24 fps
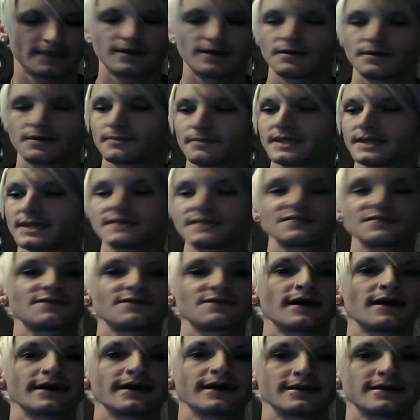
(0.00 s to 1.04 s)
Um, he is
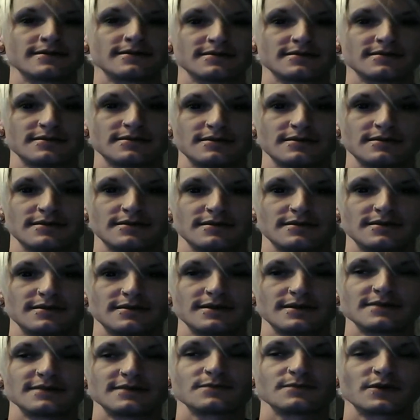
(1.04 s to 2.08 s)
fine.
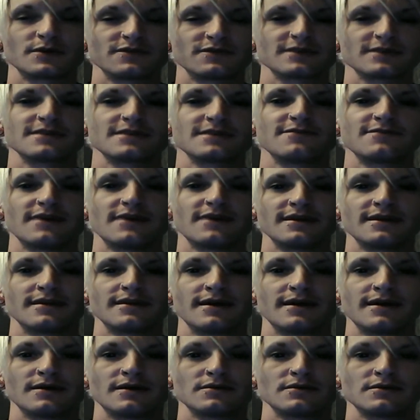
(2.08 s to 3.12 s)
He is perfectly
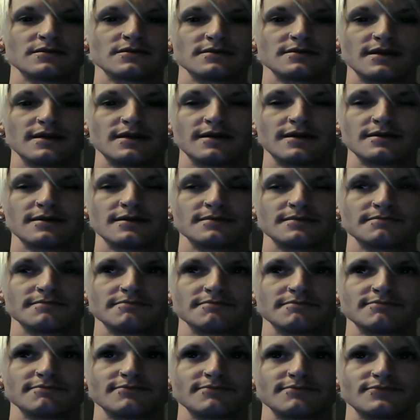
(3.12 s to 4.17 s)
fine now.
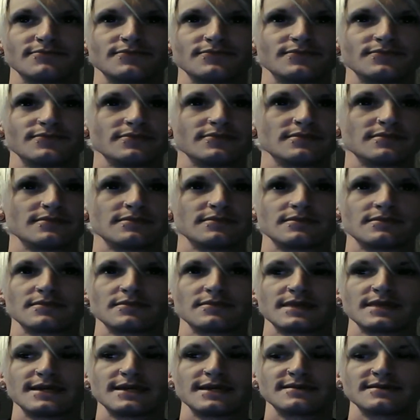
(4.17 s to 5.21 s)
Um,
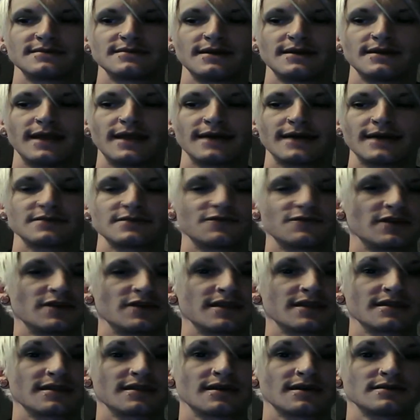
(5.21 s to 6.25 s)
he has not asked for
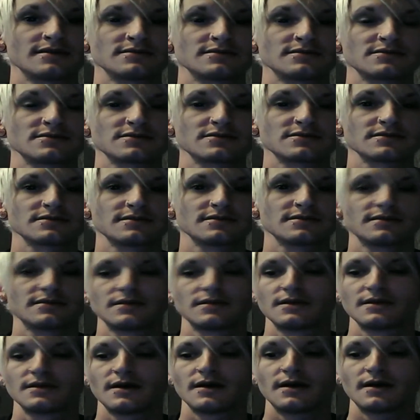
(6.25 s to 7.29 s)
anything else.
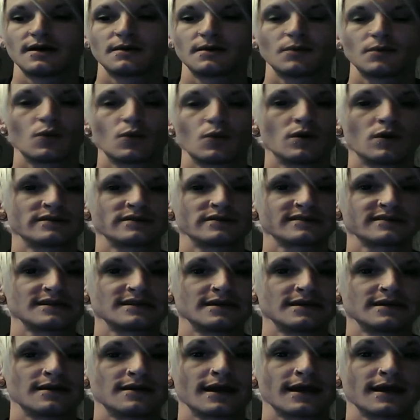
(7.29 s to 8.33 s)
Um, once
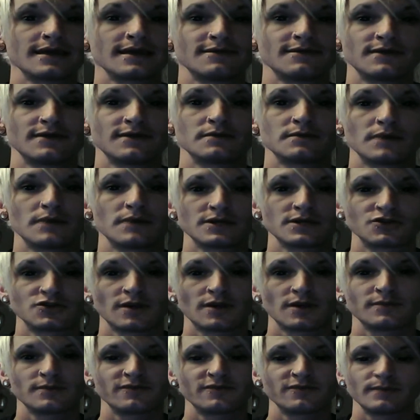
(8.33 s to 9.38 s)
a year, I give him a
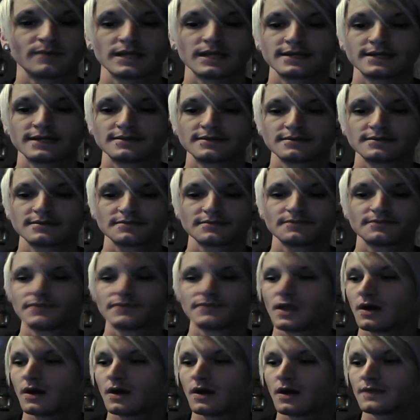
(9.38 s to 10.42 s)
drop of blood
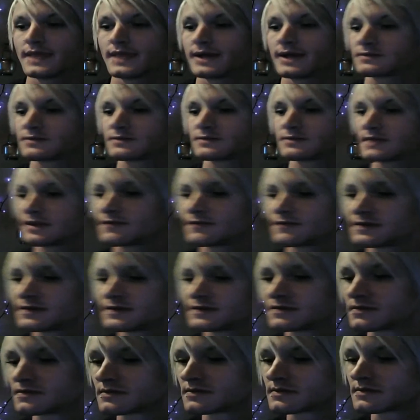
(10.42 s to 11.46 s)
on the outside of
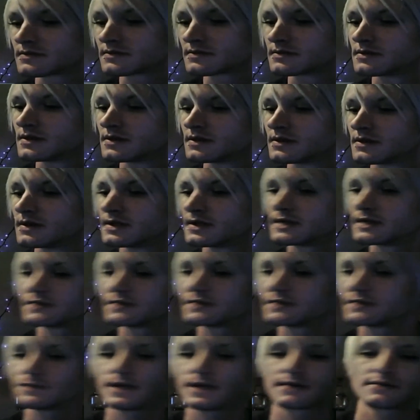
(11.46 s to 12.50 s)
his
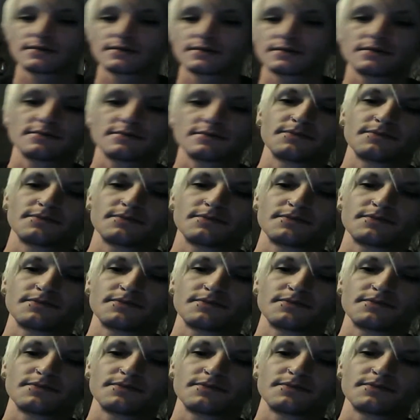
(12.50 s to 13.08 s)
his bottle.